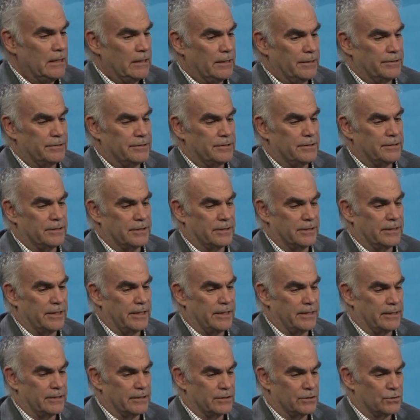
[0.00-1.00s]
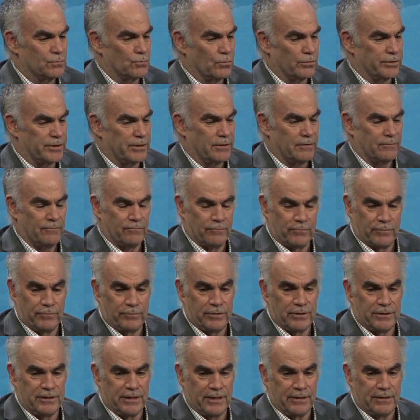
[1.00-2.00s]
the Canadians working with
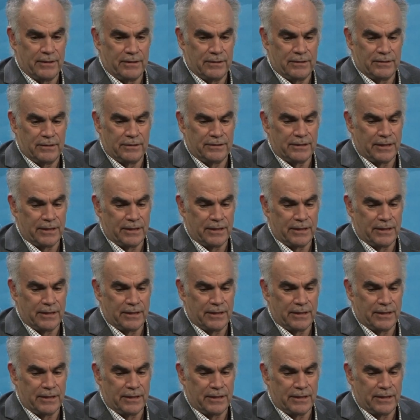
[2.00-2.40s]
the